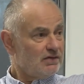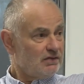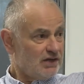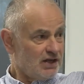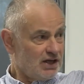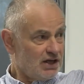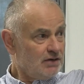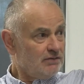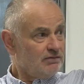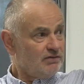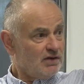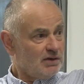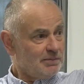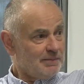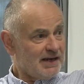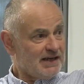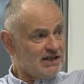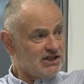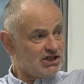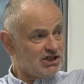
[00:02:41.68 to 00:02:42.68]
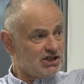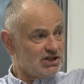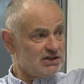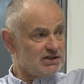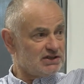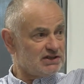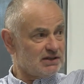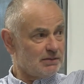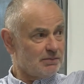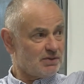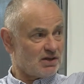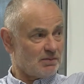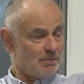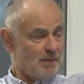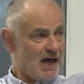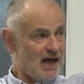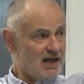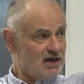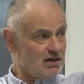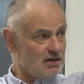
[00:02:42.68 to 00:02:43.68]
The inflammation, some of the
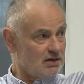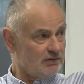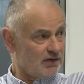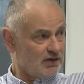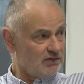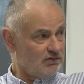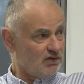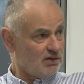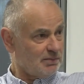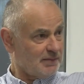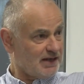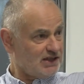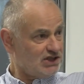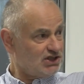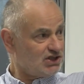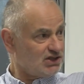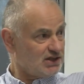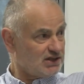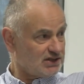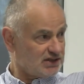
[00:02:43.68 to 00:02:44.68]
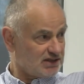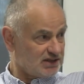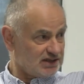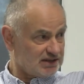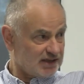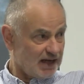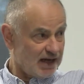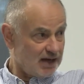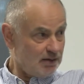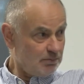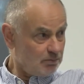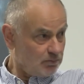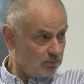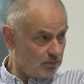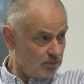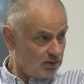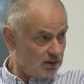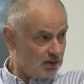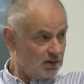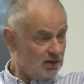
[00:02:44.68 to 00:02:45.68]
pattern of inflammation is the same,
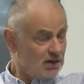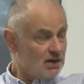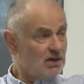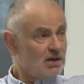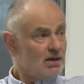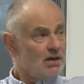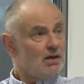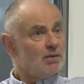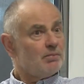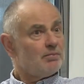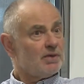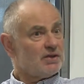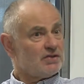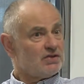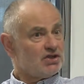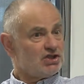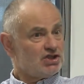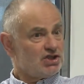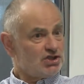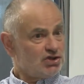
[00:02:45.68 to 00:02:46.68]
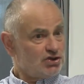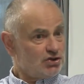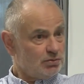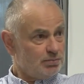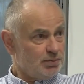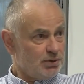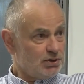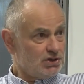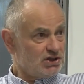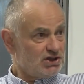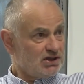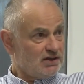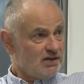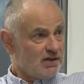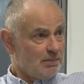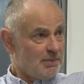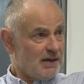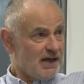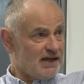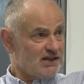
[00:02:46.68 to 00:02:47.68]
but the distribution,
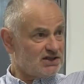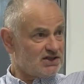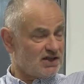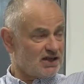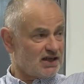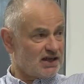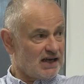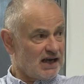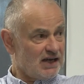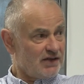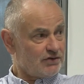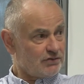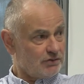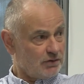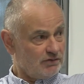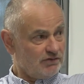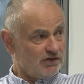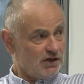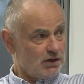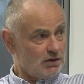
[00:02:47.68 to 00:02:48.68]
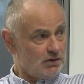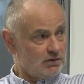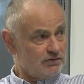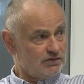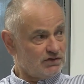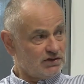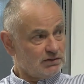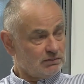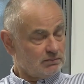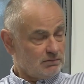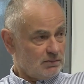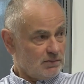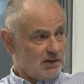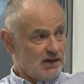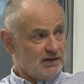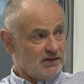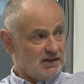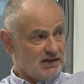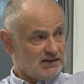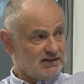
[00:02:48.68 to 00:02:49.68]
the parts of the gut that are involved,
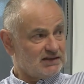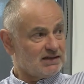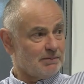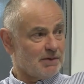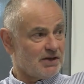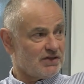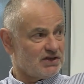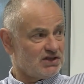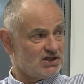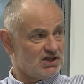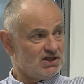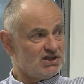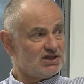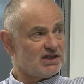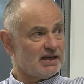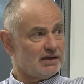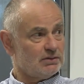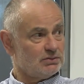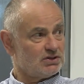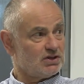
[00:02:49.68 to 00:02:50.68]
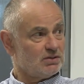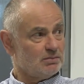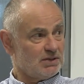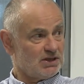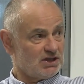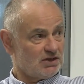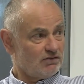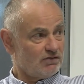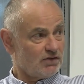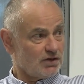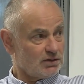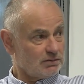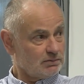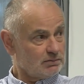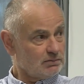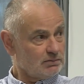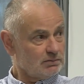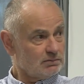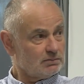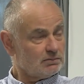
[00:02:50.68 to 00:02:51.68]
and then some other details can be different.
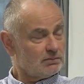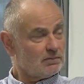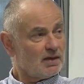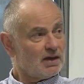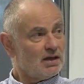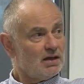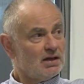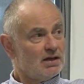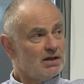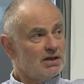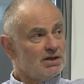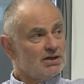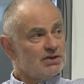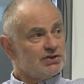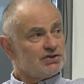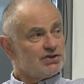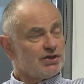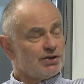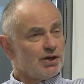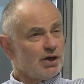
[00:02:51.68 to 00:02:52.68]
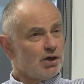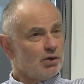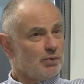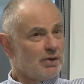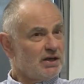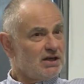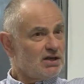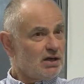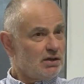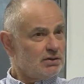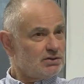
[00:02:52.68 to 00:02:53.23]
So no, we